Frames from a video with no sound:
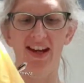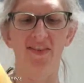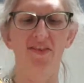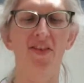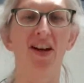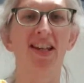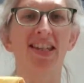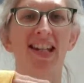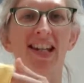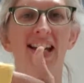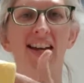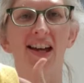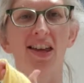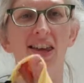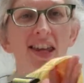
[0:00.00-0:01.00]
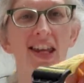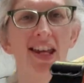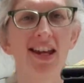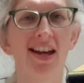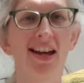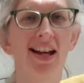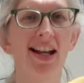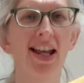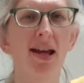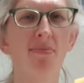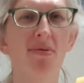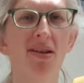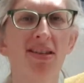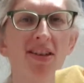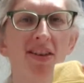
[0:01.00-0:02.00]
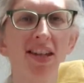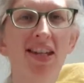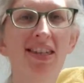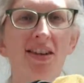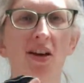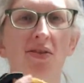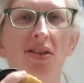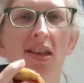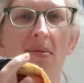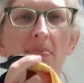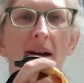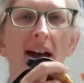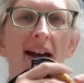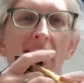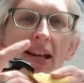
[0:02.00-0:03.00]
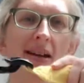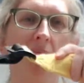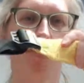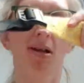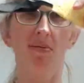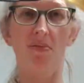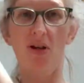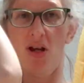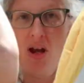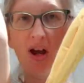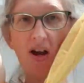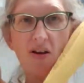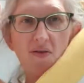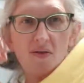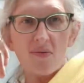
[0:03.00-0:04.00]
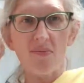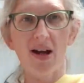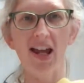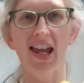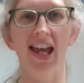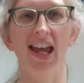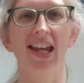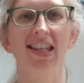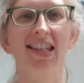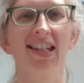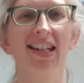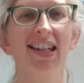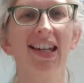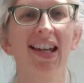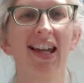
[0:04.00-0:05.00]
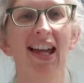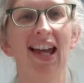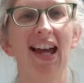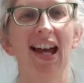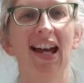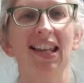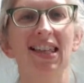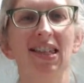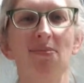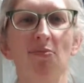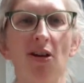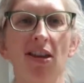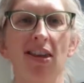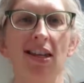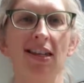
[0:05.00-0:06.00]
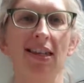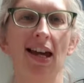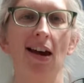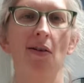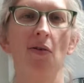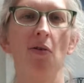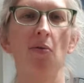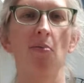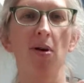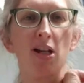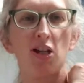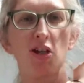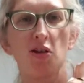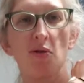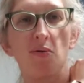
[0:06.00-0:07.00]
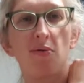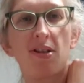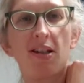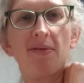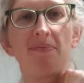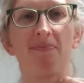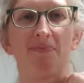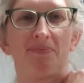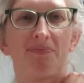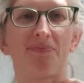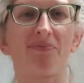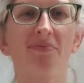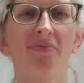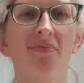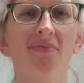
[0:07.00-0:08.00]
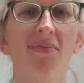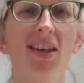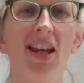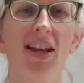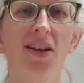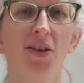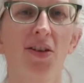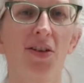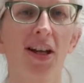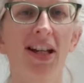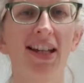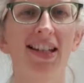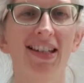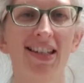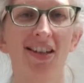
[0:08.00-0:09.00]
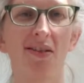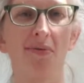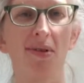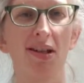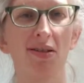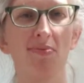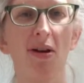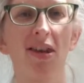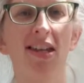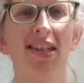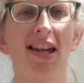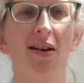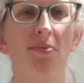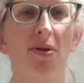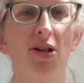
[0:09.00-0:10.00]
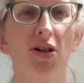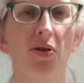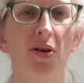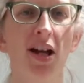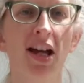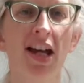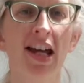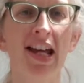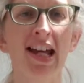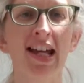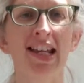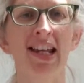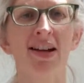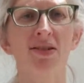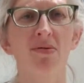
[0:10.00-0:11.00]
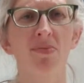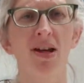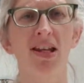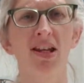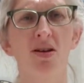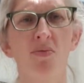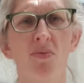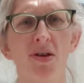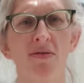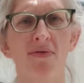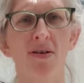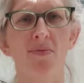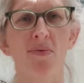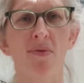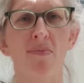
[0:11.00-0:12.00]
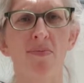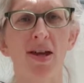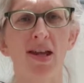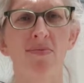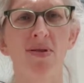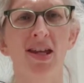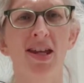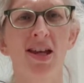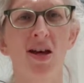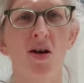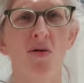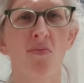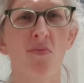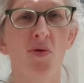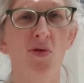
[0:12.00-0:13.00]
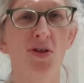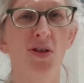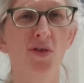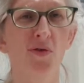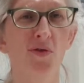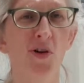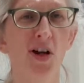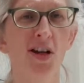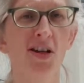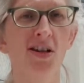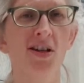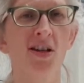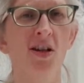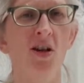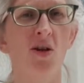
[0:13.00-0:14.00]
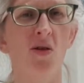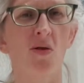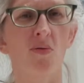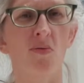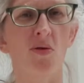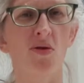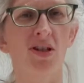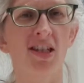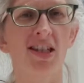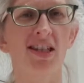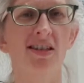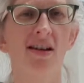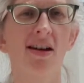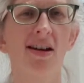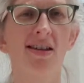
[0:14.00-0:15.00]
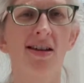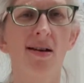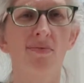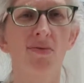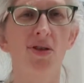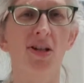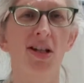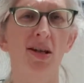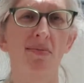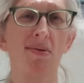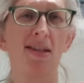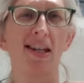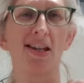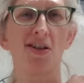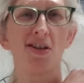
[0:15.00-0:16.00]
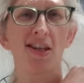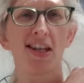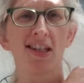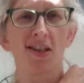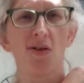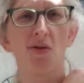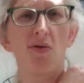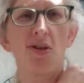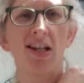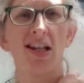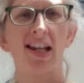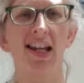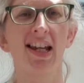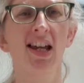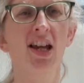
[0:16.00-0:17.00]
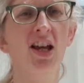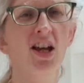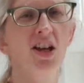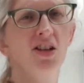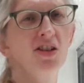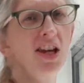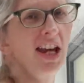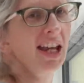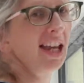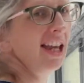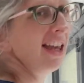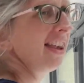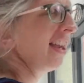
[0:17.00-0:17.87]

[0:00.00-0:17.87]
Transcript: finding the clip. So this goes at the back. I'm going to put it over my head and spread this out on my shoulder. Great, so I'm going to spread this out on my shoulder. Now depending on whether I want baby more to the front or more to the side, I'm just going to position this accordingly, checking